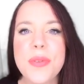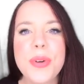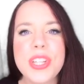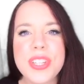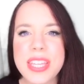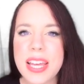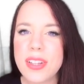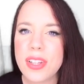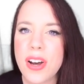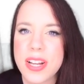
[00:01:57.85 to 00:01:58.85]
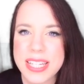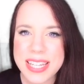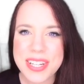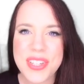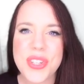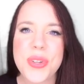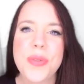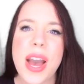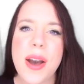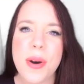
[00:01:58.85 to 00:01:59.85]
We just get logged
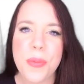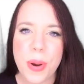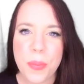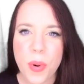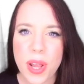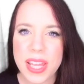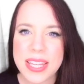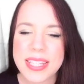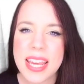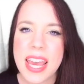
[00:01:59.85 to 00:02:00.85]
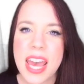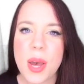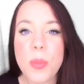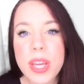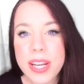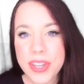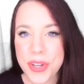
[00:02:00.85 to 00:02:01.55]
into our web wallet and we're going to